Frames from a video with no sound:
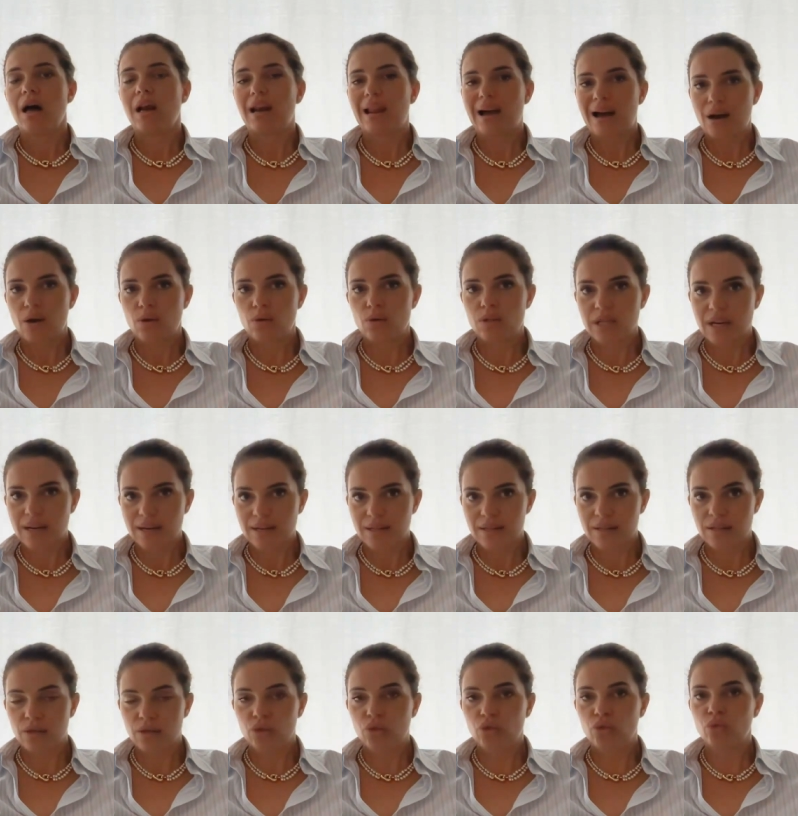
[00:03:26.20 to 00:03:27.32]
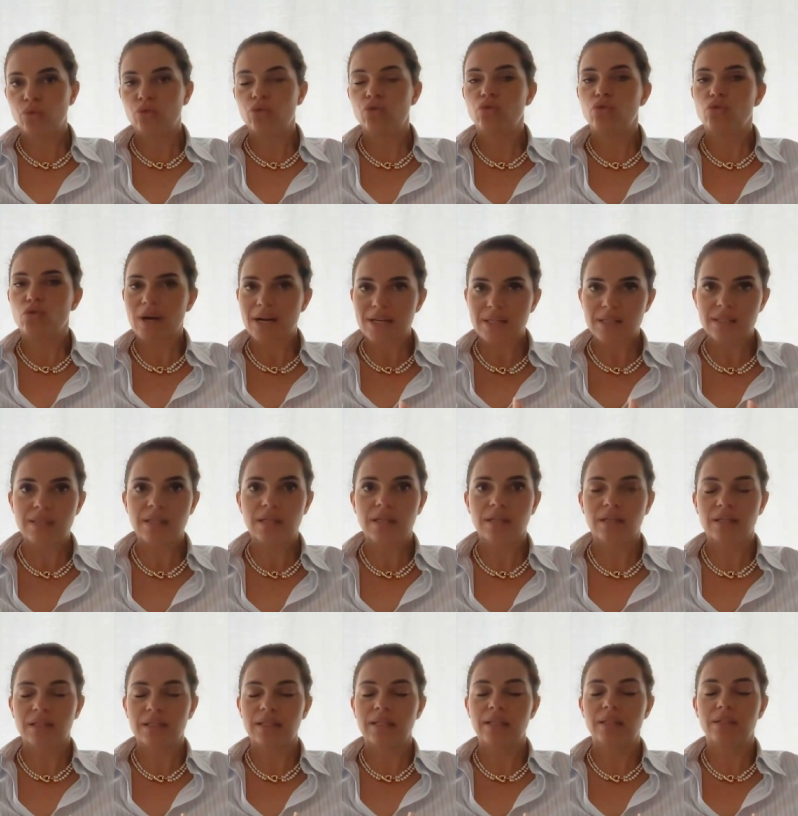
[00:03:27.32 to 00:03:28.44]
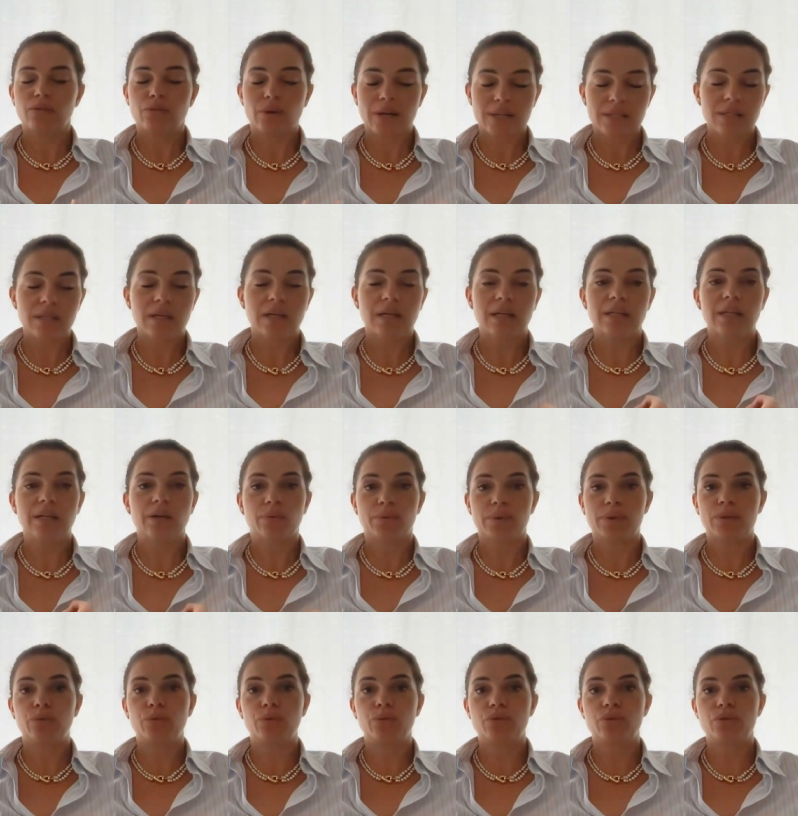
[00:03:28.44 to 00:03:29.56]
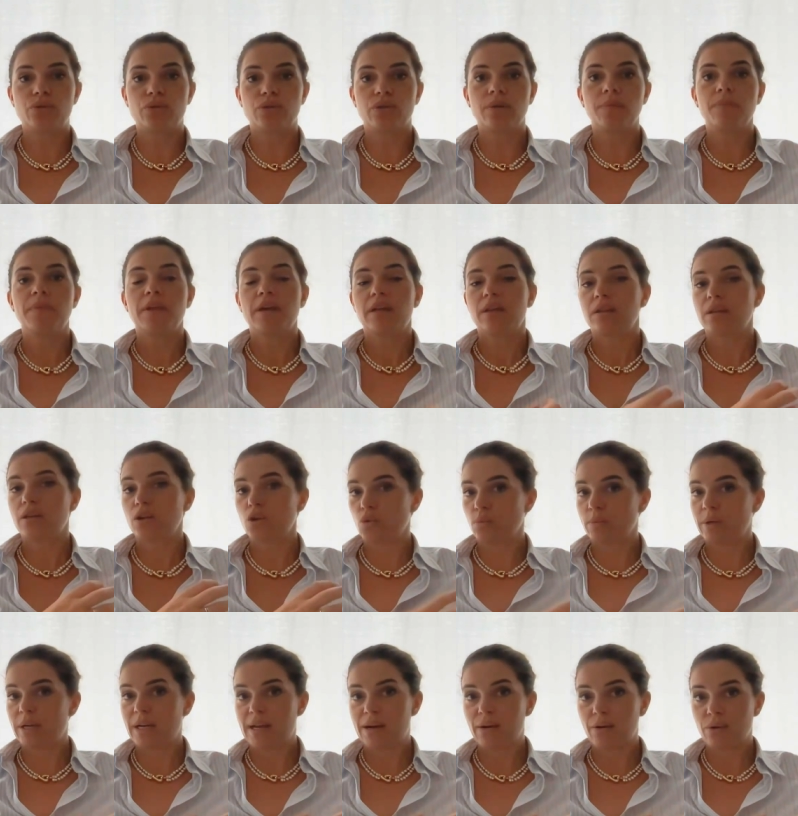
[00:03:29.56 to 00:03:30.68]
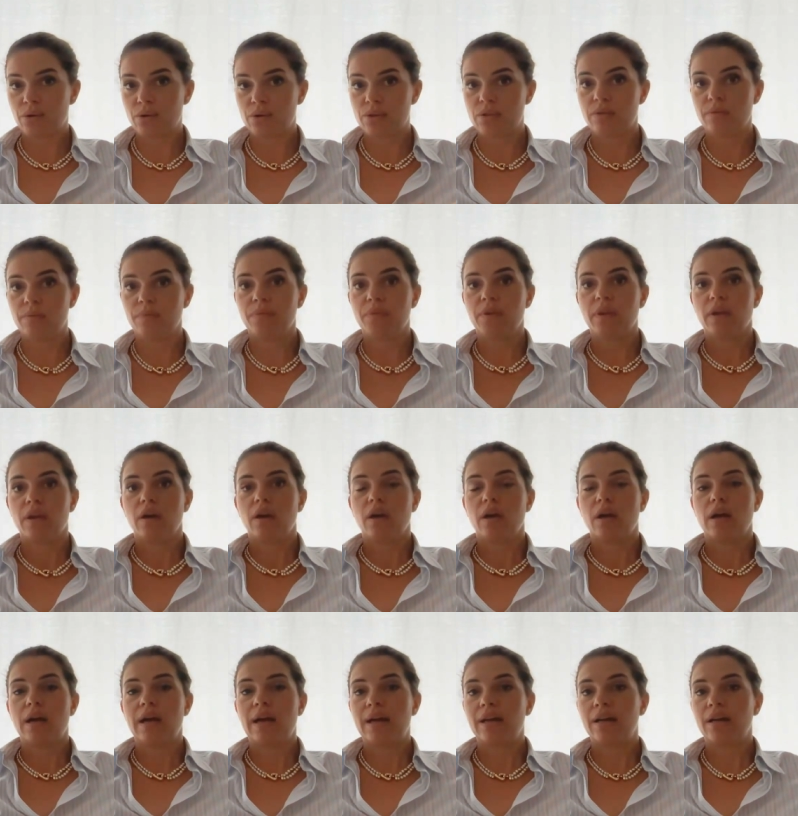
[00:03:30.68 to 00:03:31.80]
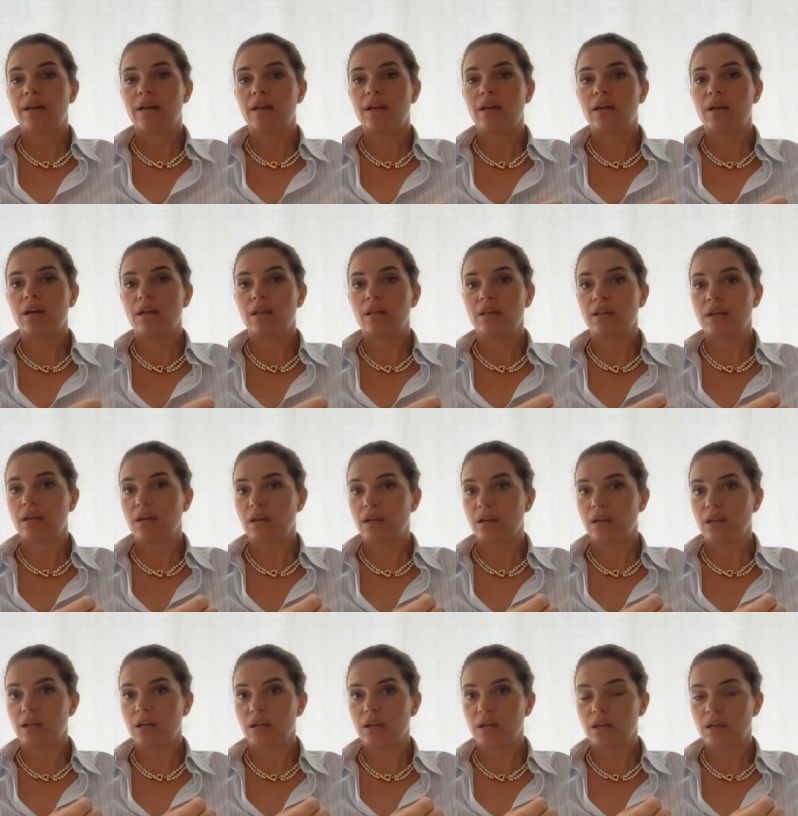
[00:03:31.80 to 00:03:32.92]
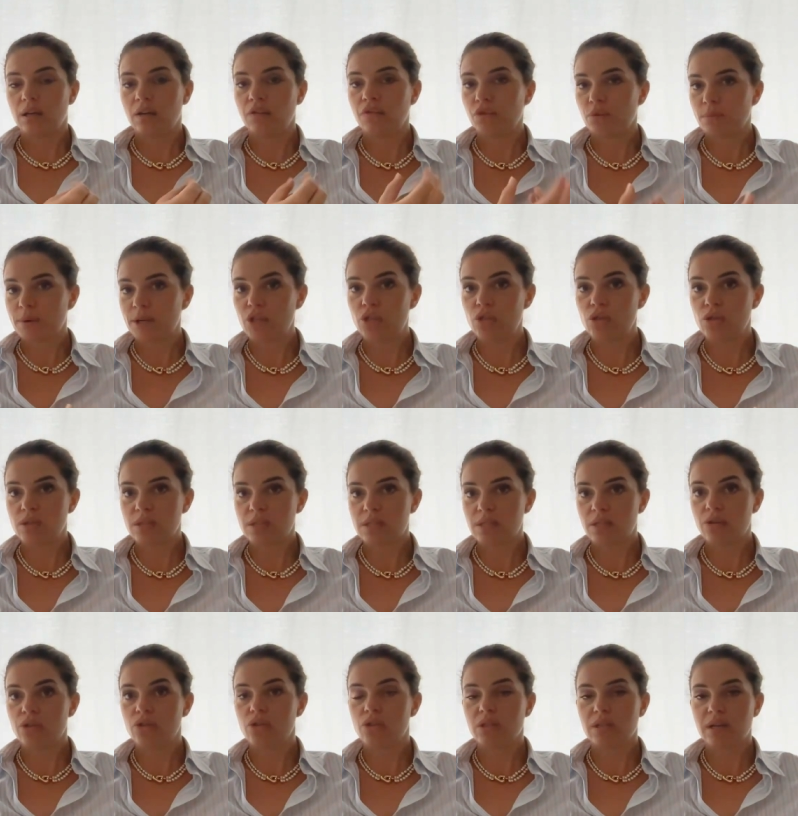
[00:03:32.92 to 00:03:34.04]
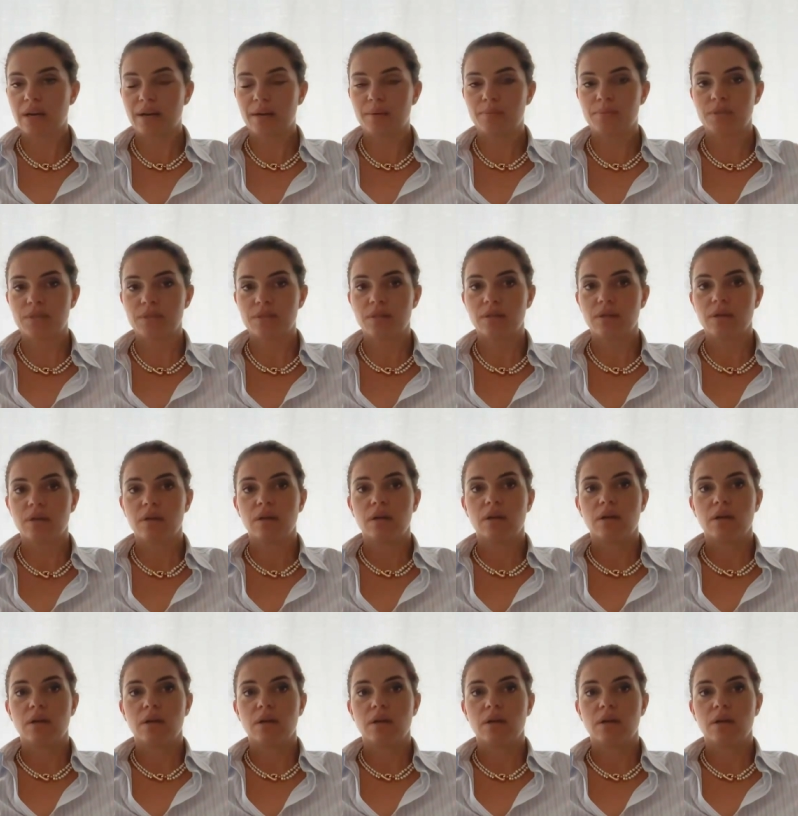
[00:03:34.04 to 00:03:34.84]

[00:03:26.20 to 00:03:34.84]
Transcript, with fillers: allows us uh, to drastically, drastically reduce uh, the human errors and the uh, information search times